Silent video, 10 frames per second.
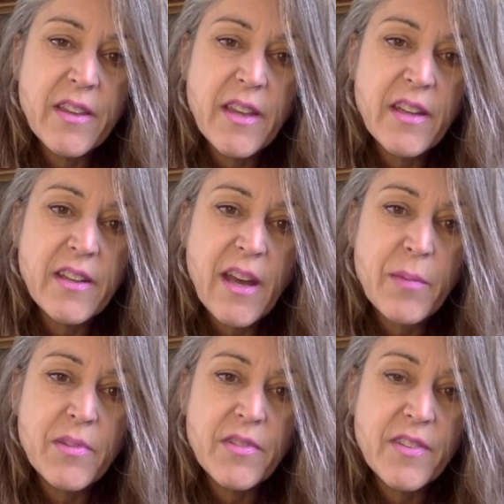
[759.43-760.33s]
that
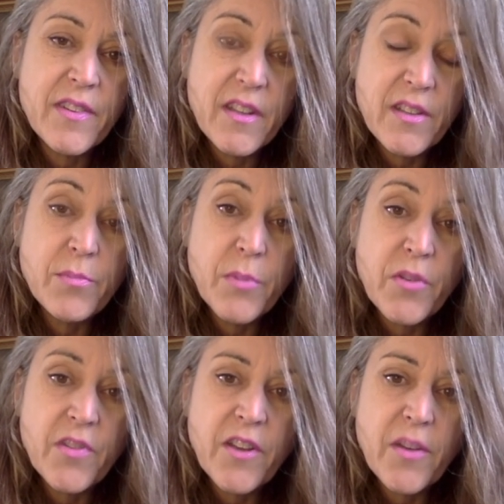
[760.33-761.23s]
happens in
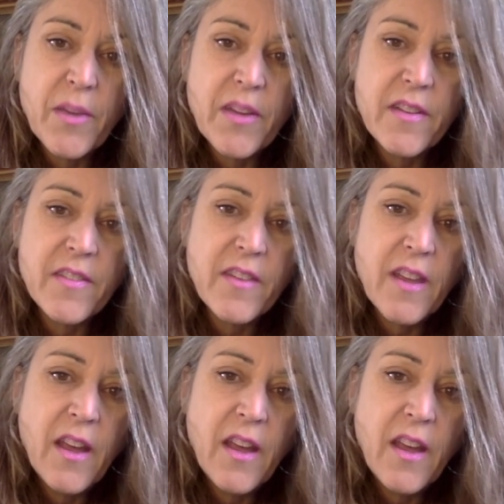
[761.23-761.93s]
motorcycle maintenance.